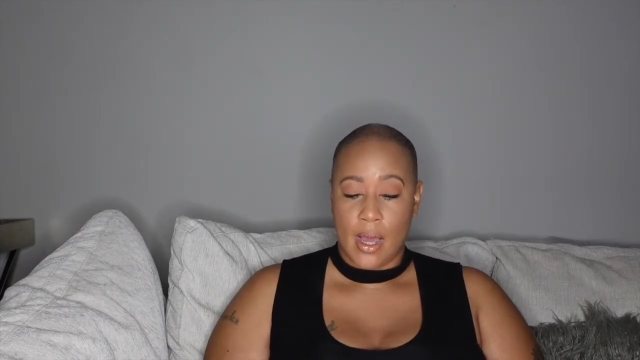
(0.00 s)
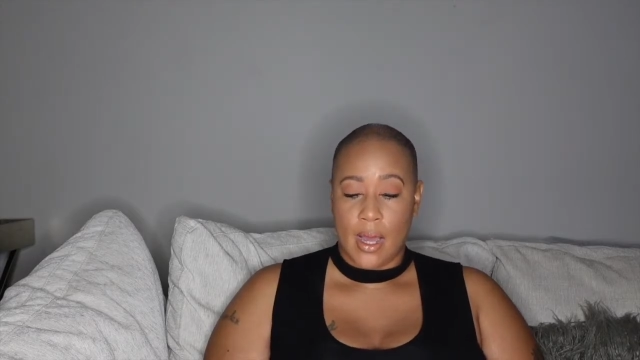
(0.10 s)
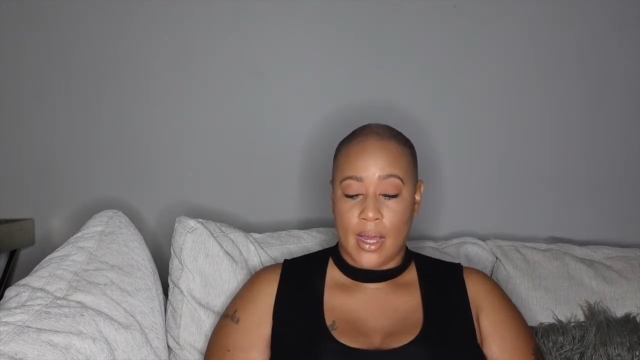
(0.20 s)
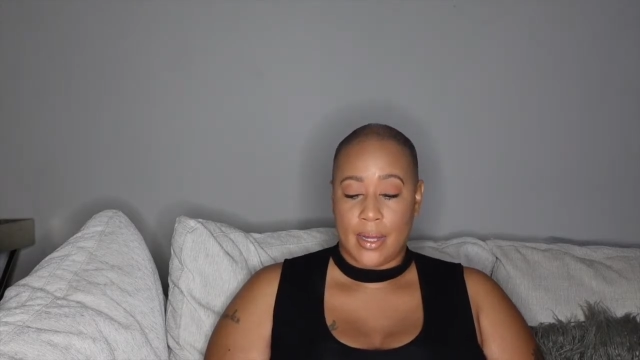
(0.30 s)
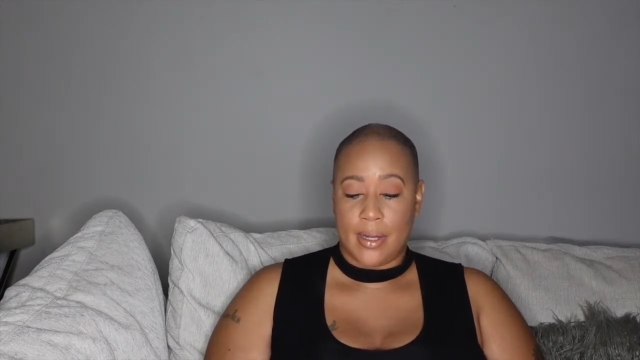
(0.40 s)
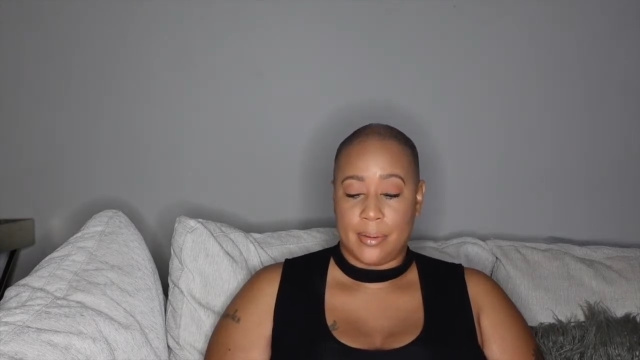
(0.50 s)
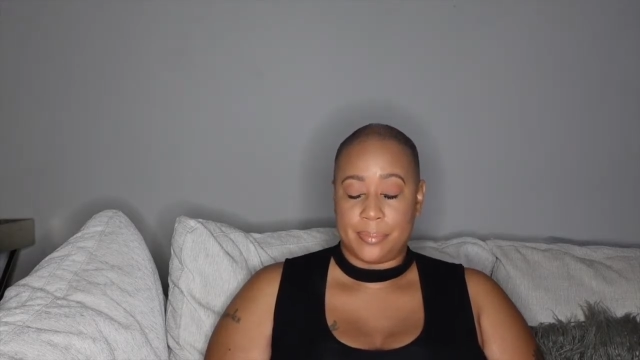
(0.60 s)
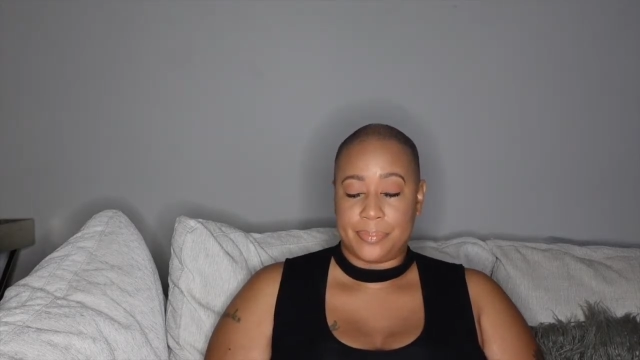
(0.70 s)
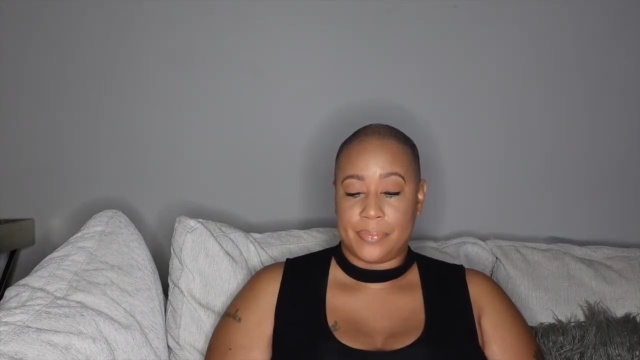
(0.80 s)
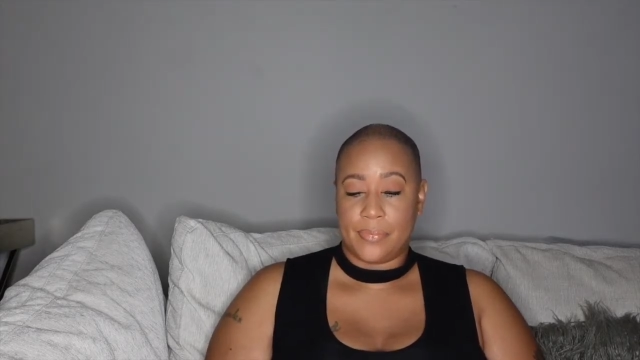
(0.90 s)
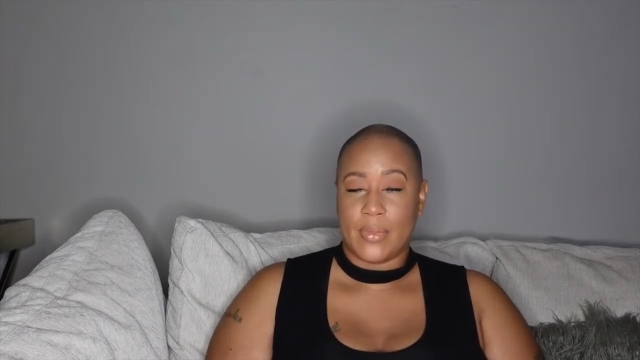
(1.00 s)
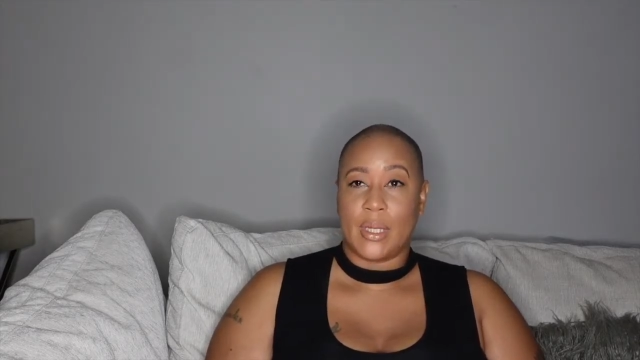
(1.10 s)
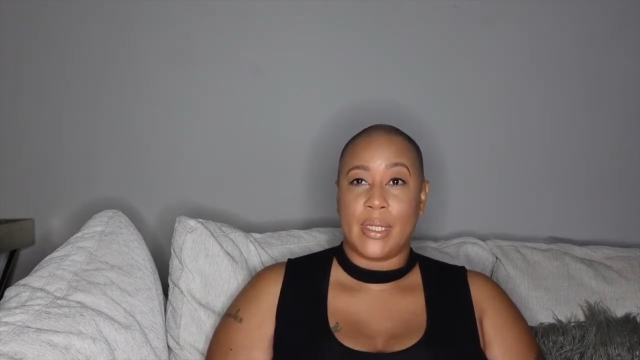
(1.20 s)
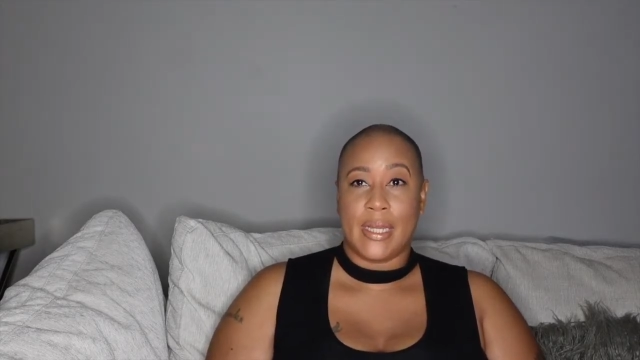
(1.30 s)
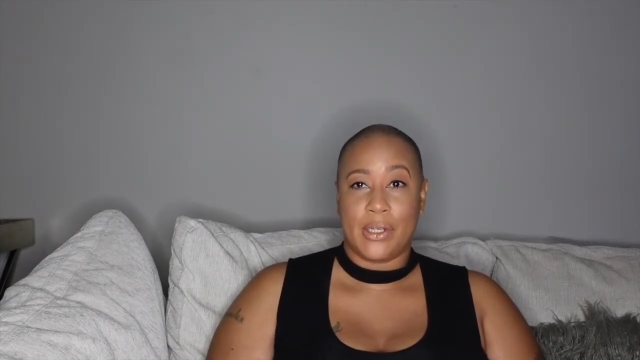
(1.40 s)
Not
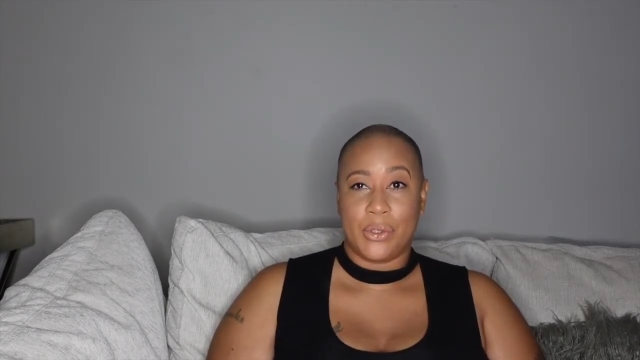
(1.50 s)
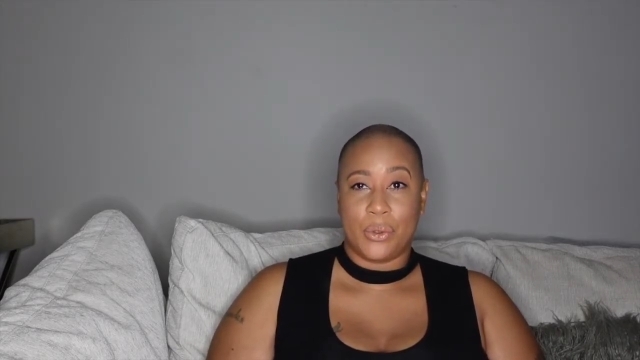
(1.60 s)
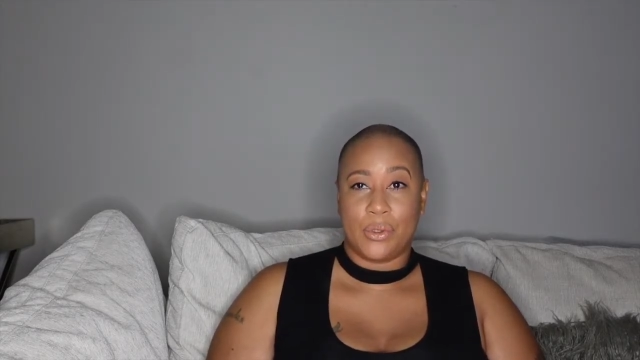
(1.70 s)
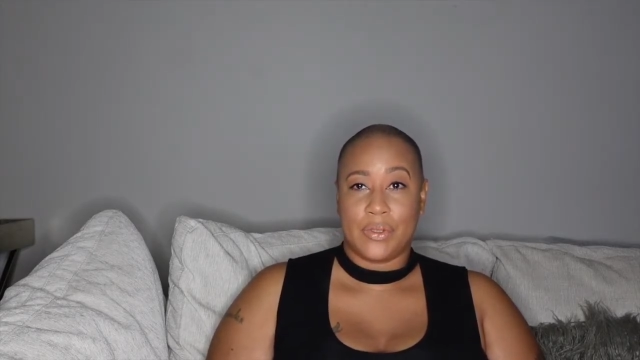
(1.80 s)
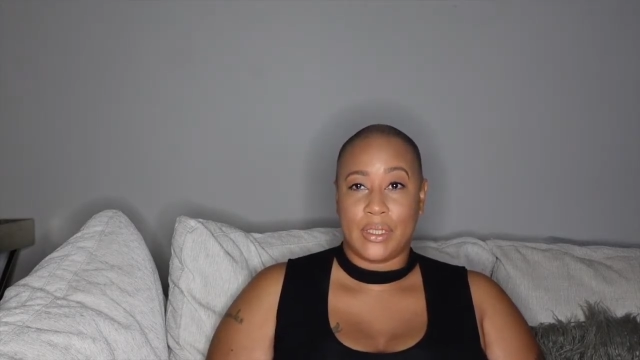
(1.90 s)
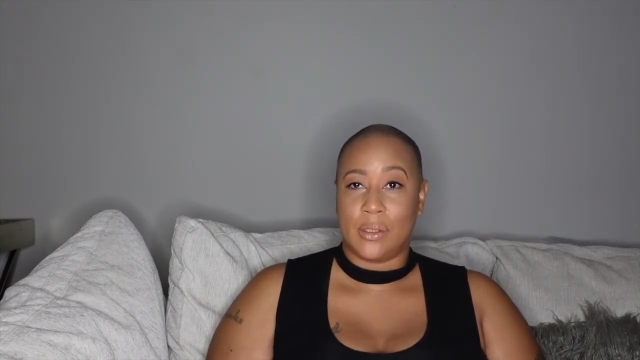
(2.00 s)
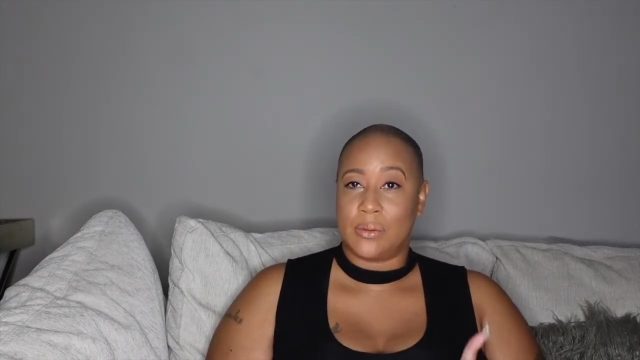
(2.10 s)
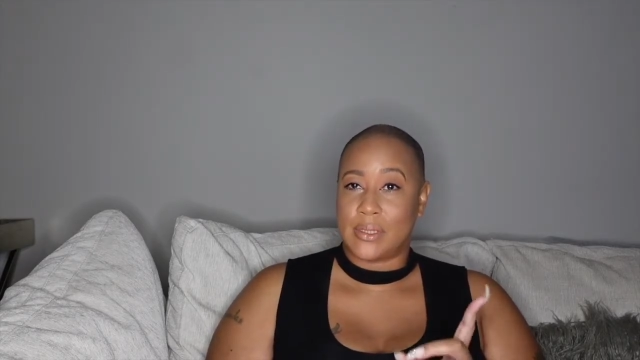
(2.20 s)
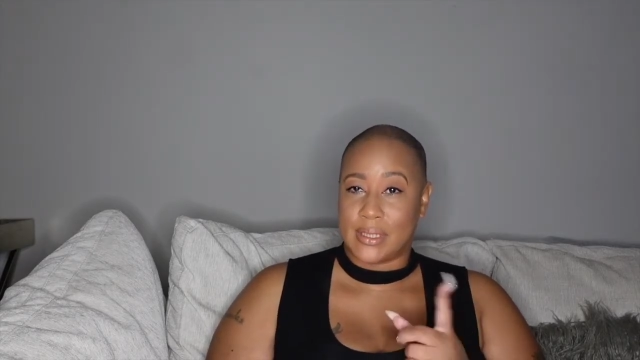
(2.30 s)
going to go over the notes.